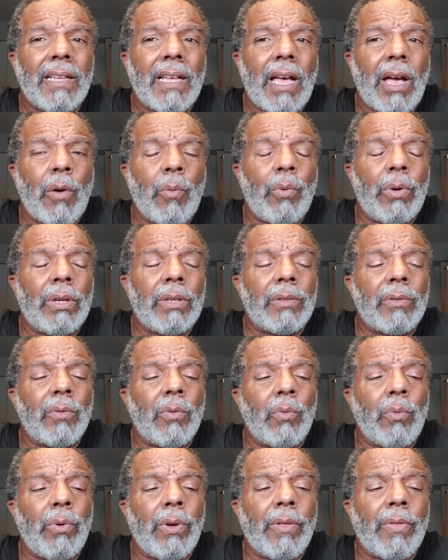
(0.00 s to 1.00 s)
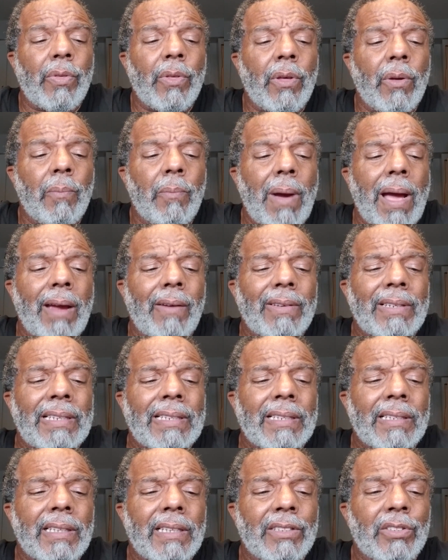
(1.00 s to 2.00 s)
I went with Byron
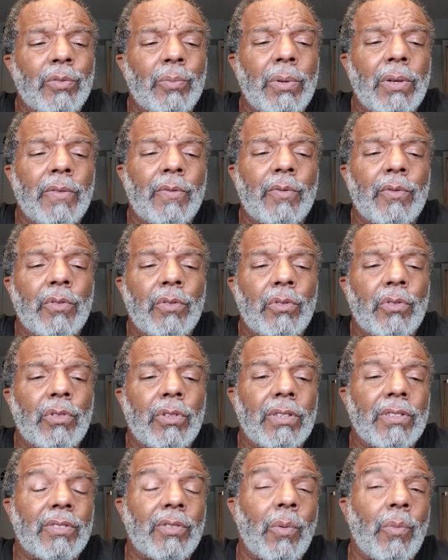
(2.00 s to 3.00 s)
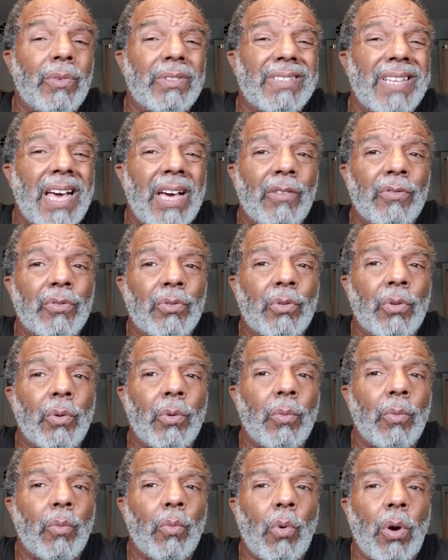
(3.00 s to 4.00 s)
and Elizabeth to someone's house
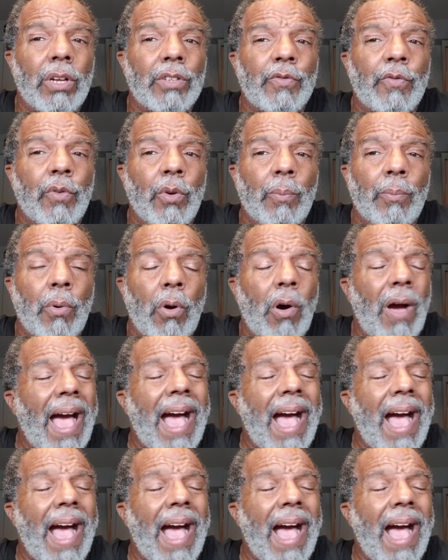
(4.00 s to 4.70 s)
to watch football.